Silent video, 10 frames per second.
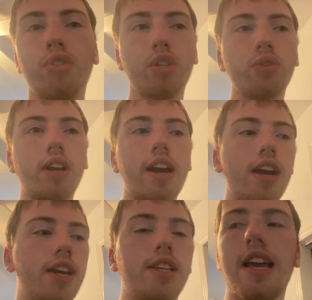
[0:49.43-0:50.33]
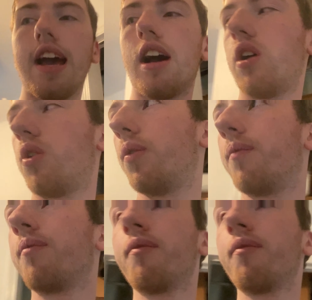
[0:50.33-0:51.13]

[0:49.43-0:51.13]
show you guys how